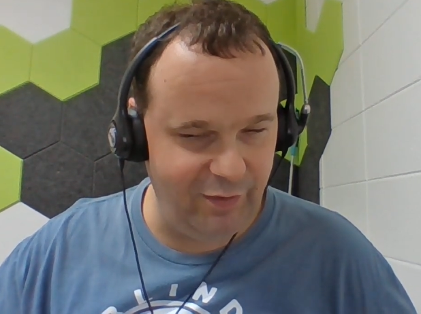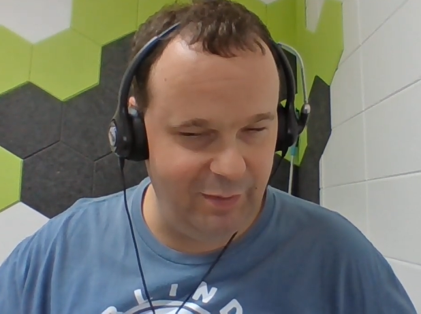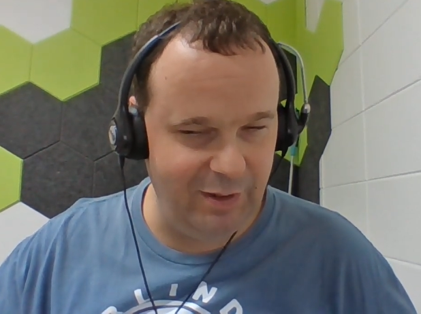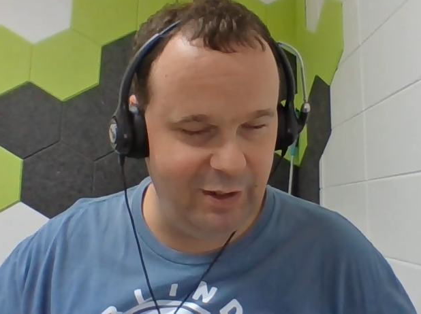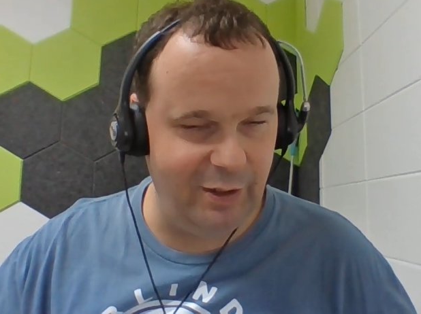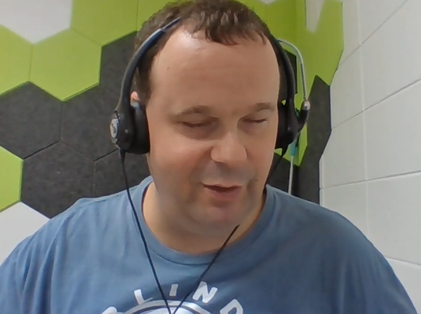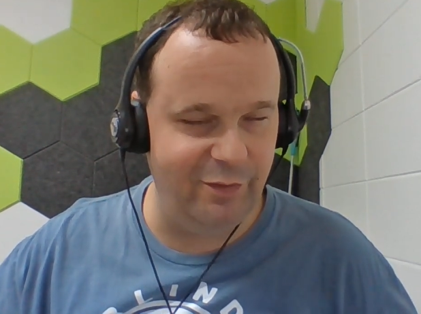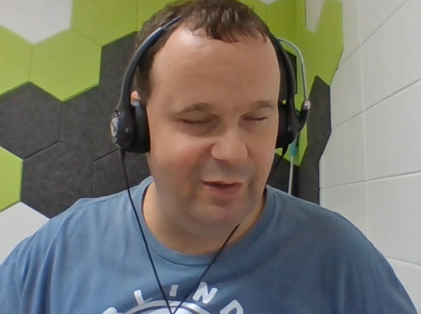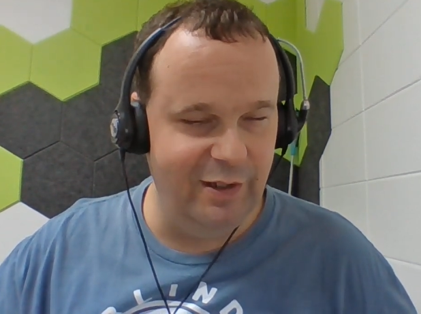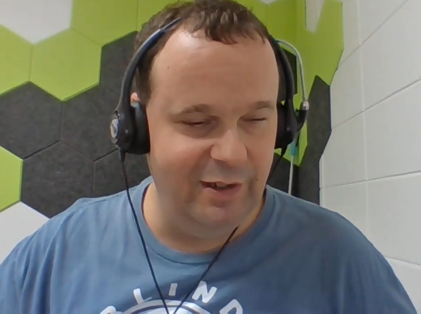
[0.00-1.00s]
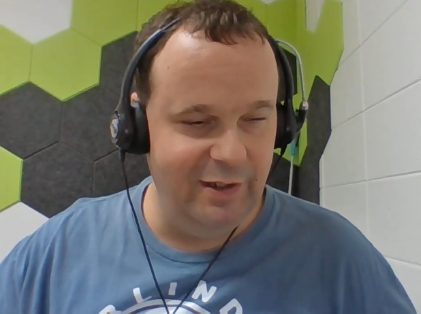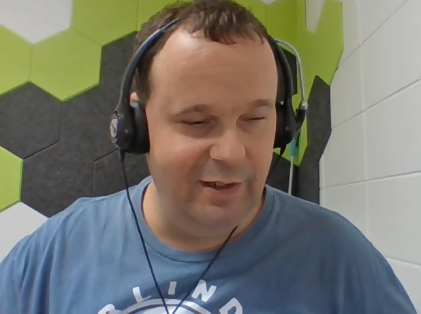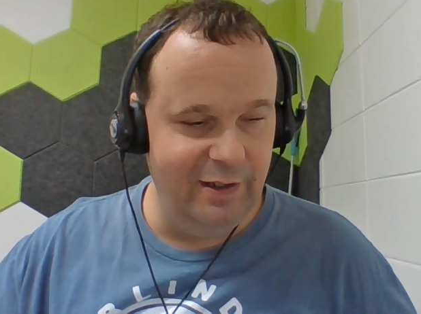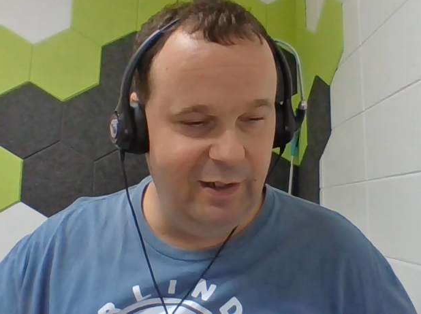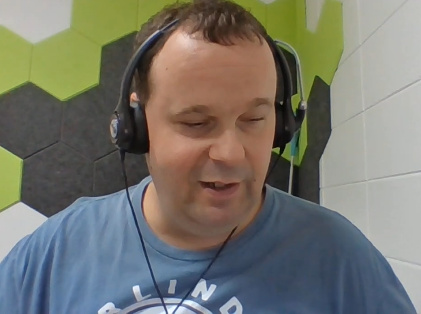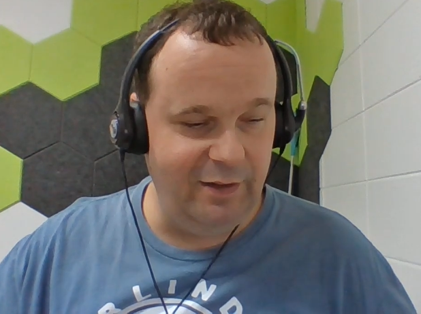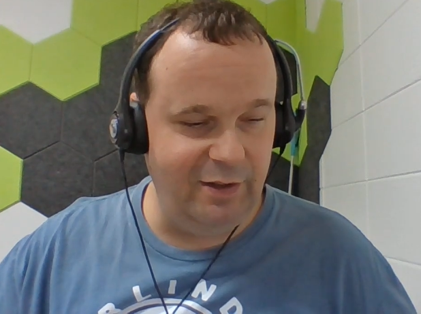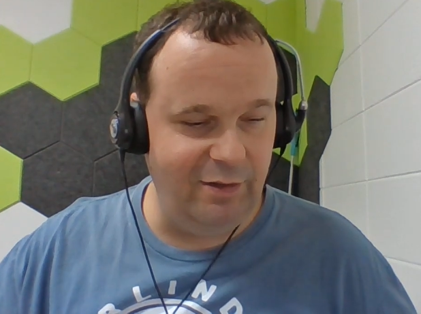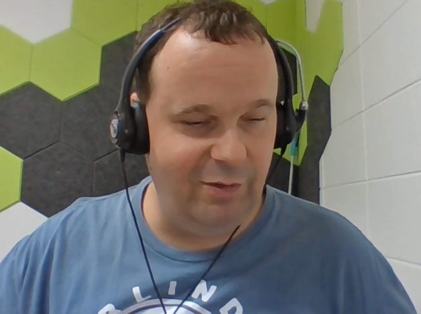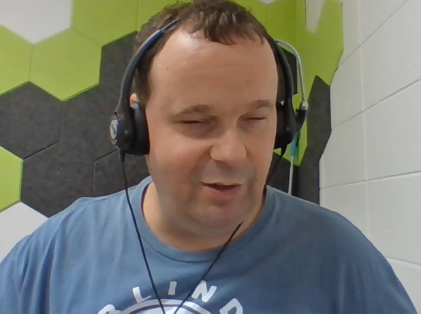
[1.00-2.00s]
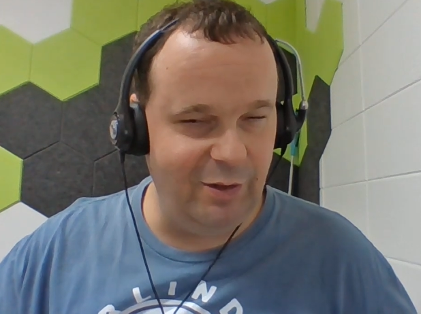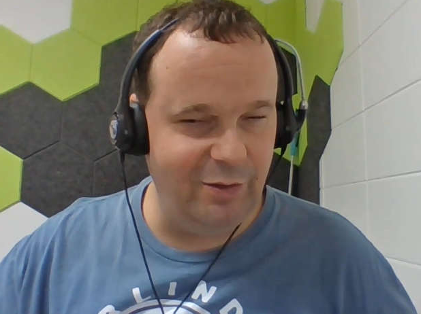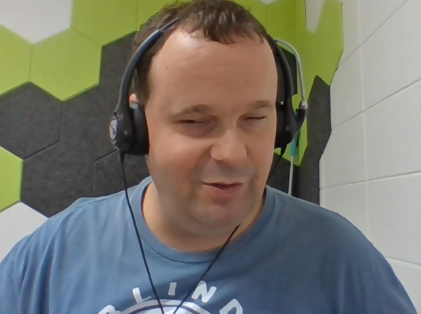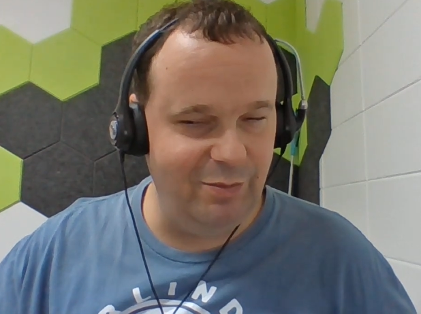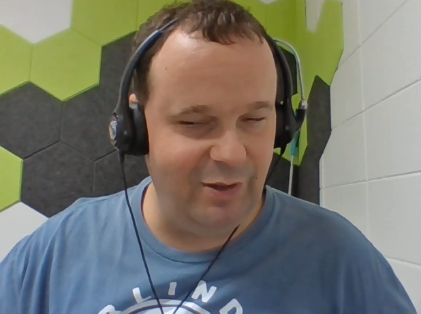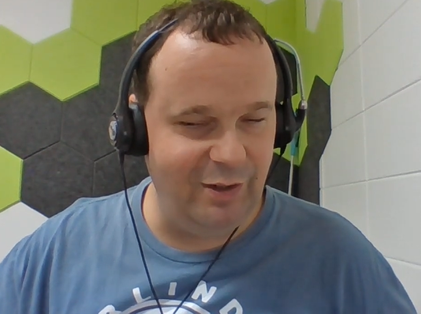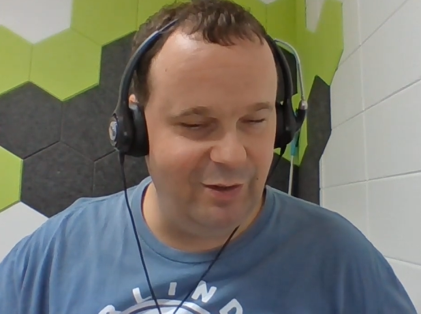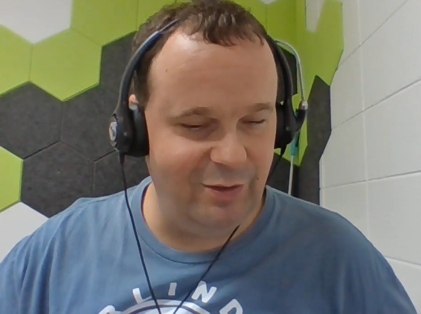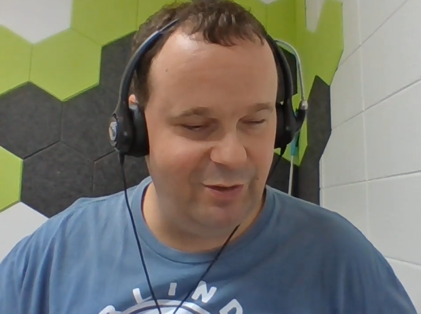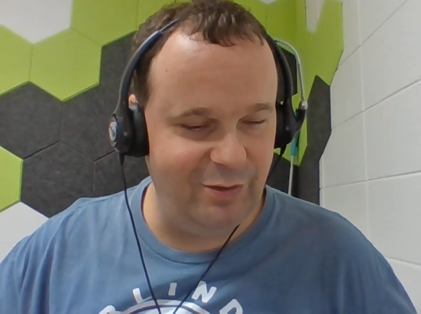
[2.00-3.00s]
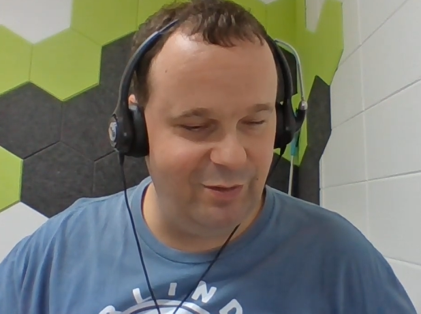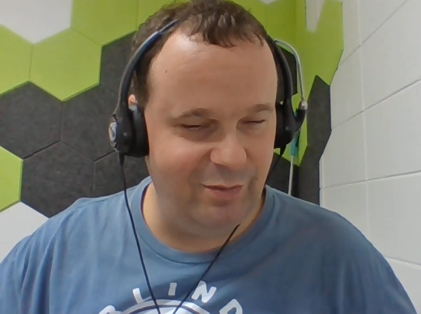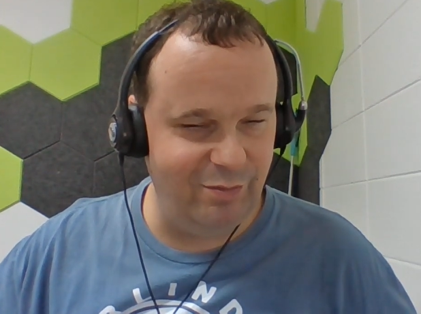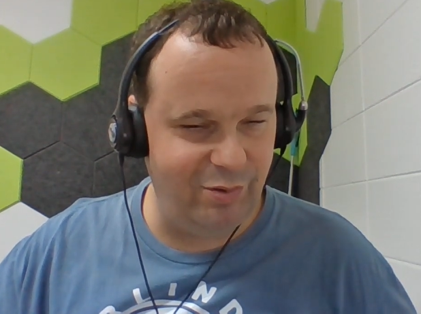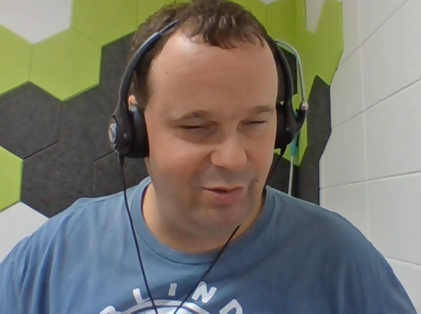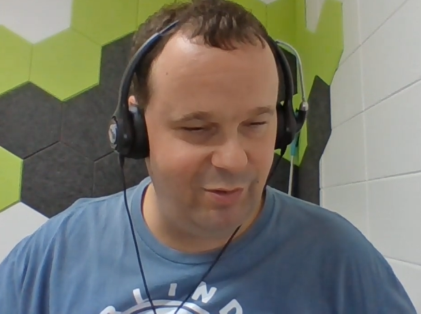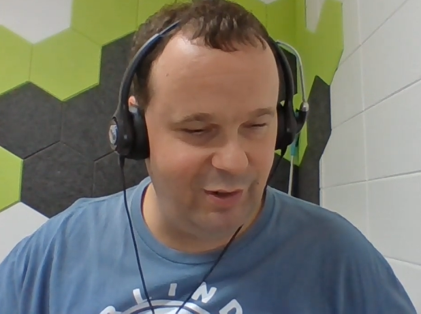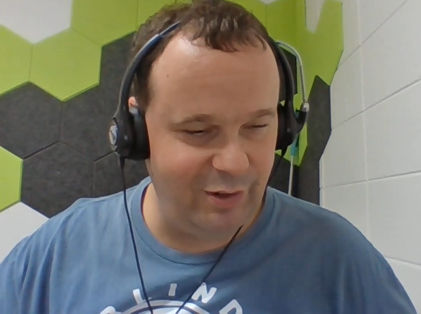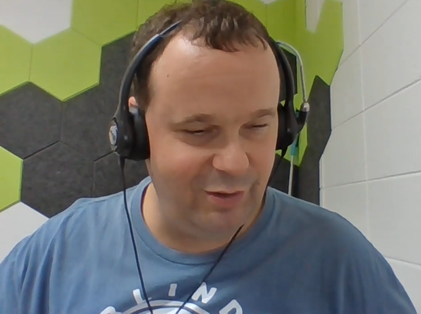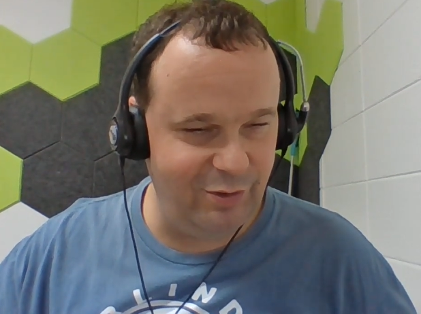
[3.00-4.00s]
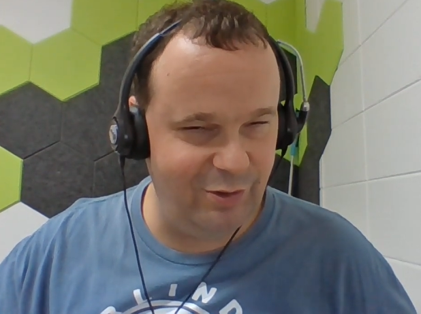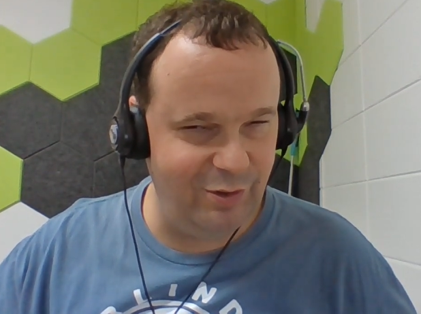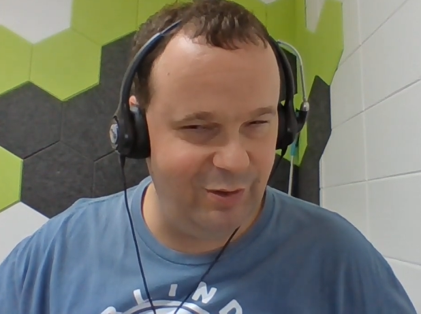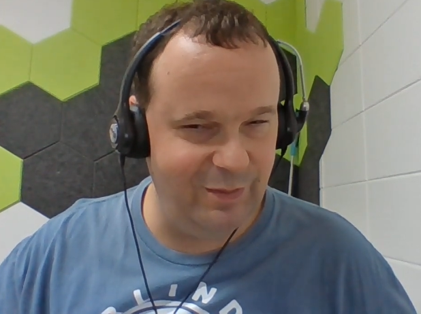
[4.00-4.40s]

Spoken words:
They make a lot of assistive technology blindness products.